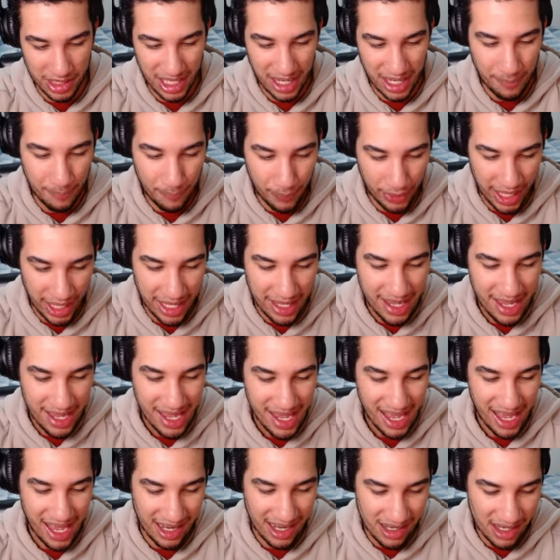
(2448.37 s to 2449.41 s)
kind of play
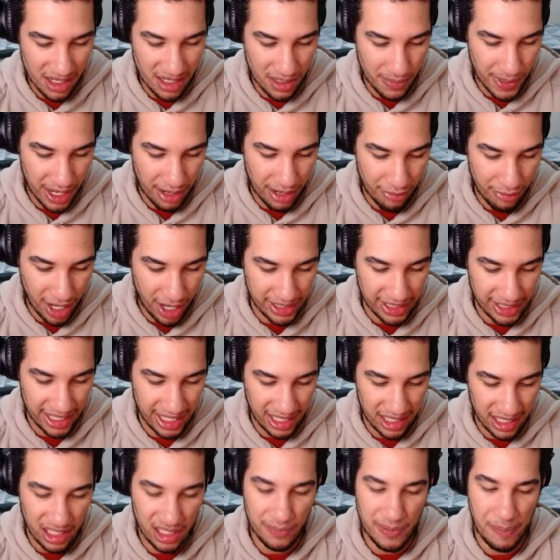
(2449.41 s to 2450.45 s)
a little bit around there, a
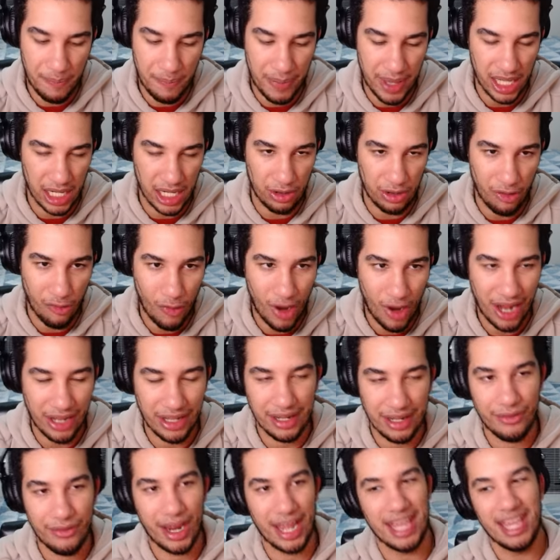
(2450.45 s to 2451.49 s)
little bit better around
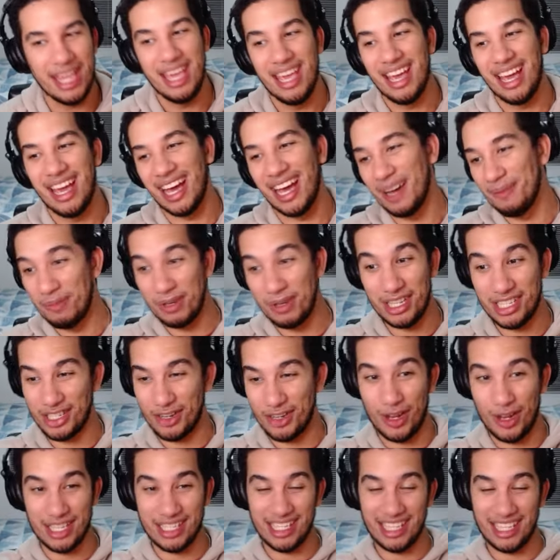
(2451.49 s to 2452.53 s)
there, right? But it's
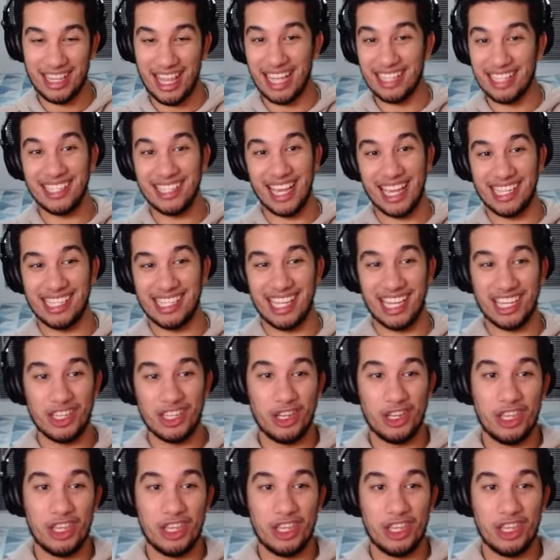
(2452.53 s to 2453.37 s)
crazy. That tech is actually